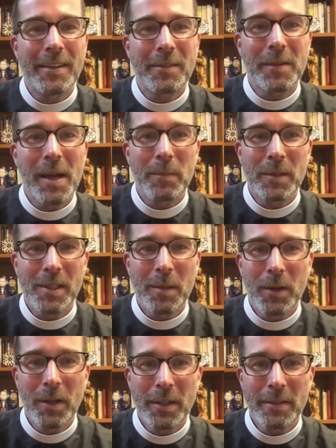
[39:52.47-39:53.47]
wrap us up
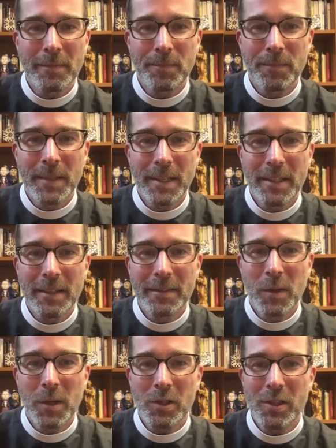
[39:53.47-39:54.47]
on? Any
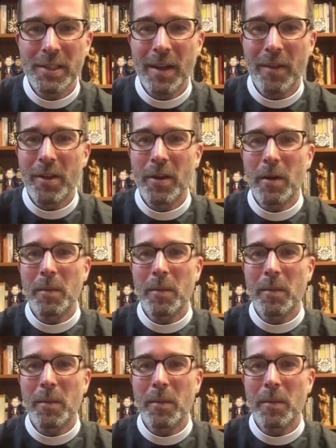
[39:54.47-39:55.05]
questions out there?